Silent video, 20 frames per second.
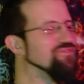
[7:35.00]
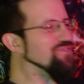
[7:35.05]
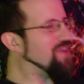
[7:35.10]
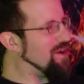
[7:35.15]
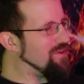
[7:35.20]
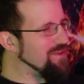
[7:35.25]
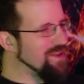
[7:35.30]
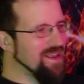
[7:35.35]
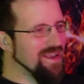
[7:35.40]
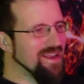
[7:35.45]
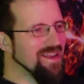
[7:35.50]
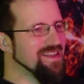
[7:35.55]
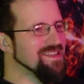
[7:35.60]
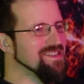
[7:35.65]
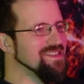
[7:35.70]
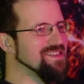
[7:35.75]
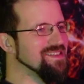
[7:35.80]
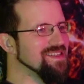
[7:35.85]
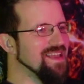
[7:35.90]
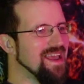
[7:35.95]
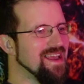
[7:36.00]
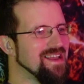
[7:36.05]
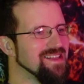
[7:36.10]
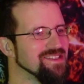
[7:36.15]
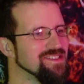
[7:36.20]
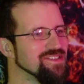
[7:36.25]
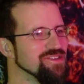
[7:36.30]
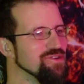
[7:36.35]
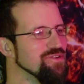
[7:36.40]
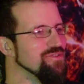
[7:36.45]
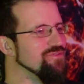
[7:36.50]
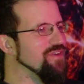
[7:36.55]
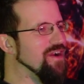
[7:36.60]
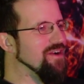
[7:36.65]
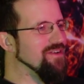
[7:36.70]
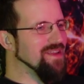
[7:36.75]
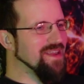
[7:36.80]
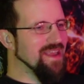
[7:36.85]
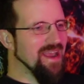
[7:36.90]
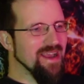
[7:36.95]
very easy to get into,
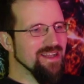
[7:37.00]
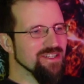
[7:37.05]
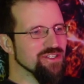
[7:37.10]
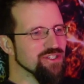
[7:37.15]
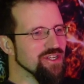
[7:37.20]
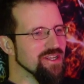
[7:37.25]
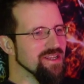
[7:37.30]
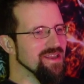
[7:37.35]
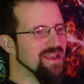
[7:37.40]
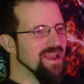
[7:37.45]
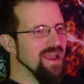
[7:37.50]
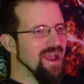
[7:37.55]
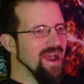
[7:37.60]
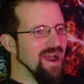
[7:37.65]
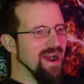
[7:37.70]
very catchy.